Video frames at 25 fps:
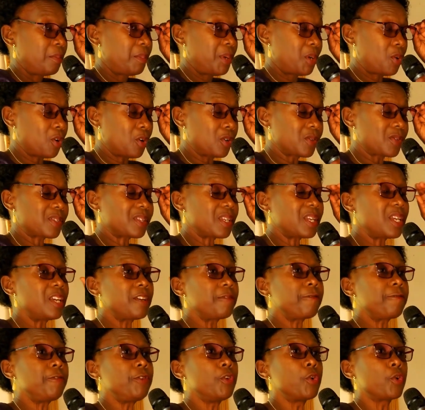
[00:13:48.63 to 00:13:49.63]
Because
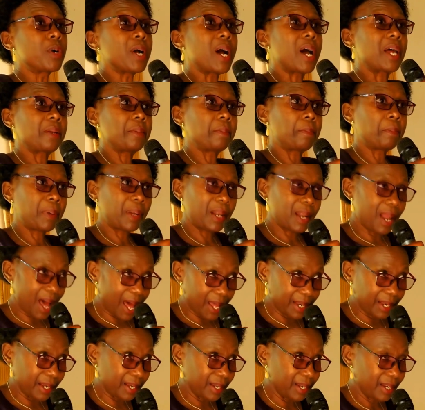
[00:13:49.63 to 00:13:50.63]
if you can
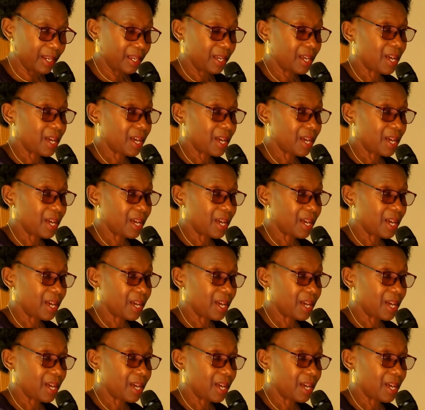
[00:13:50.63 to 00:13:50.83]
plan